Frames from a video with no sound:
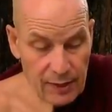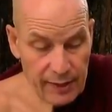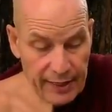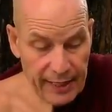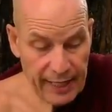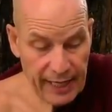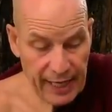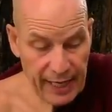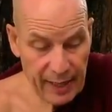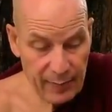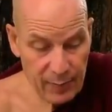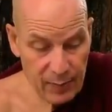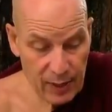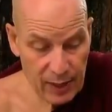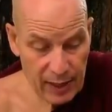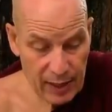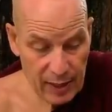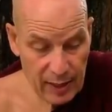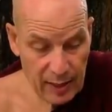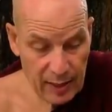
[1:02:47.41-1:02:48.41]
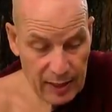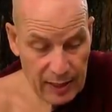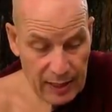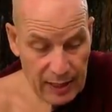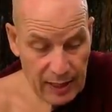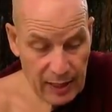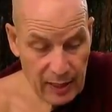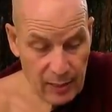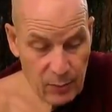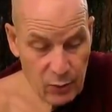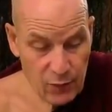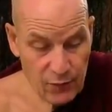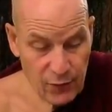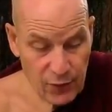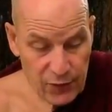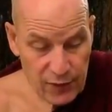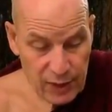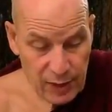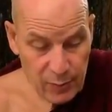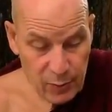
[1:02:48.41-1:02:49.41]
They are put
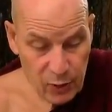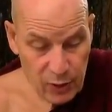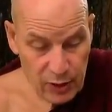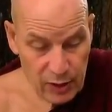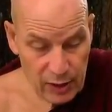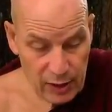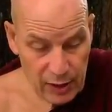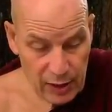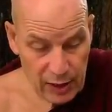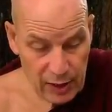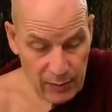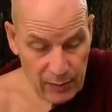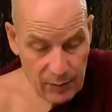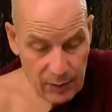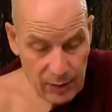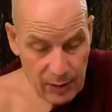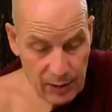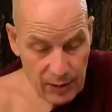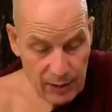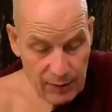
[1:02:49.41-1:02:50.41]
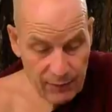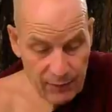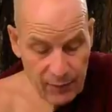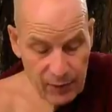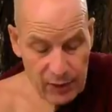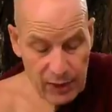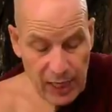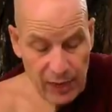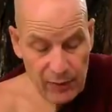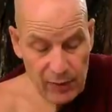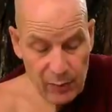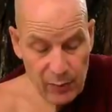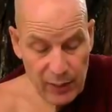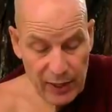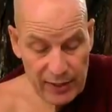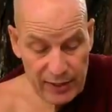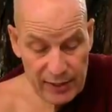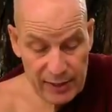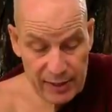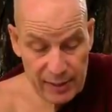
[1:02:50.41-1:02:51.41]
forth in a book in how they
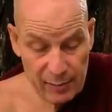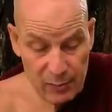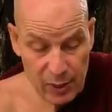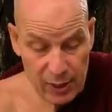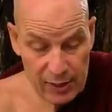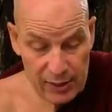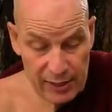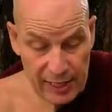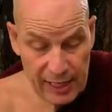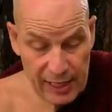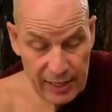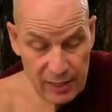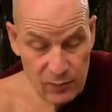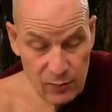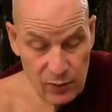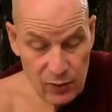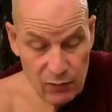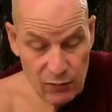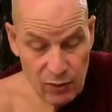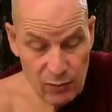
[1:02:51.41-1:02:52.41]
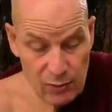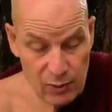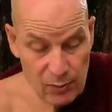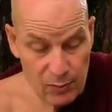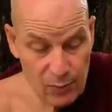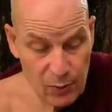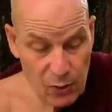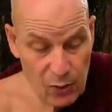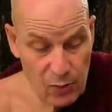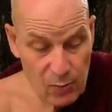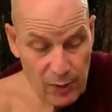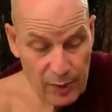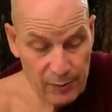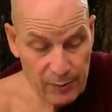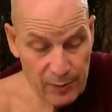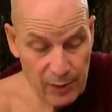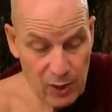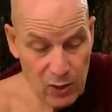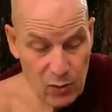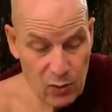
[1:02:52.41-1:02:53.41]
practice in modern Thailand with ropes and bowl by
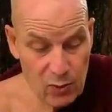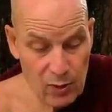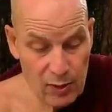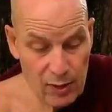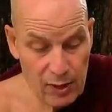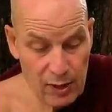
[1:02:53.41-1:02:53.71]
Bhikkhu